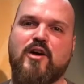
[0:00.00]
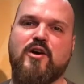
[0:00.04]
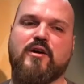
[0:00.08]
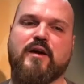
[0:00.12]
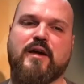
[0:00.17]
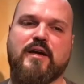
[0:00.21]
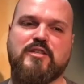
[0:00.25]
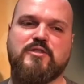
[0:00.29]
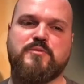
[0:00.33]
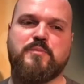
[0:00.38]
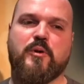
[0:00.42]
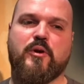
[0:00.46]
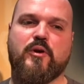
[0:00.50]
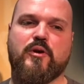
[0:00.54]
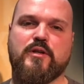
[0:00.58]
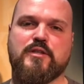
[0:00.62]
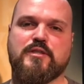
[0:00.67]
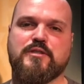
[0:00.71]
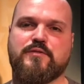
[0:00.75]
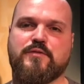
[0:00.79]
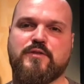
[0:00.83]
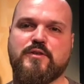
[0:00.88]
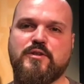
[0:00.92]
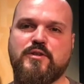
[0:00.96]
experience
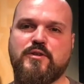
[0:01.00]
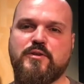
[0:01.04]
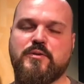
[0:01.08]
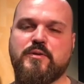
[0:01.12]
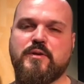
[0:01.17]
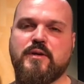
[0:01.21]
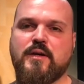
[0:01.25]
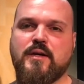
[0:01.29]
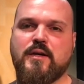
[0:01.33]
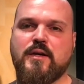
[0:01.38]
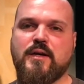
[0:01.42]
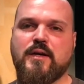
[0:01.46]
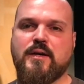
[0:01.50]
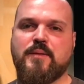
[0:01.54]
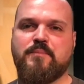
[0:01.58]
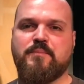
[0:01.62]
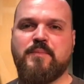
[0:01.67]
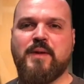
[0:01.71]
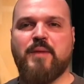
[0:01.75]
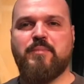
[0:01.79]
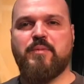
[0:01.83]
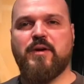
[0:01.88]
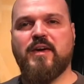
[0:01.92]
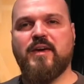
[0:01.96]
for you.
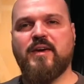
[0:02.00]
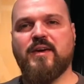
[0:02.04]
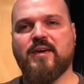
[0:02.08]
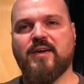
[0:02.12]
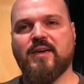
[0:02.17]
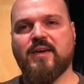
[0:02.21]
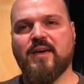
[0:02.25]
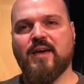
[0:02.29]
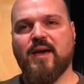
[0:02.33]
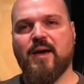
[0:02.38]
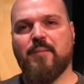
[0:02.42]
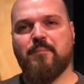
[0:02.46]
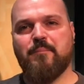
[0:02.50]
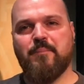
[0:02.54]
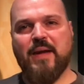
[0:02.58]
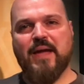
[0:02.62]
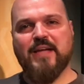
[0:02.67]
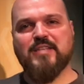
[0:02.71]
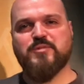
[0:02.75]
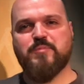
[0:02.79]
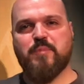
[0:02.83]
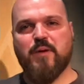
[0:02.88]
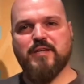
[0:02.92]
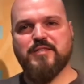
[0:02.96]
Maybe
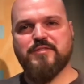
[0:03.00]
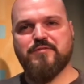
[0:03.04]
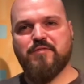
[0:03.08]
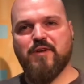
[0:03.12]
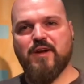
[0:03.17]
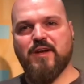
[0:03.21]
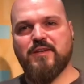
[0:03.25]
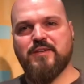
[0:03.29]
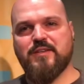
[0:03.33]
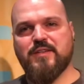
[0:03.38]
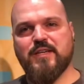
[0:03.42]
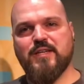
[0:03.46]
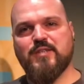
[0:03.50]
man's best friend is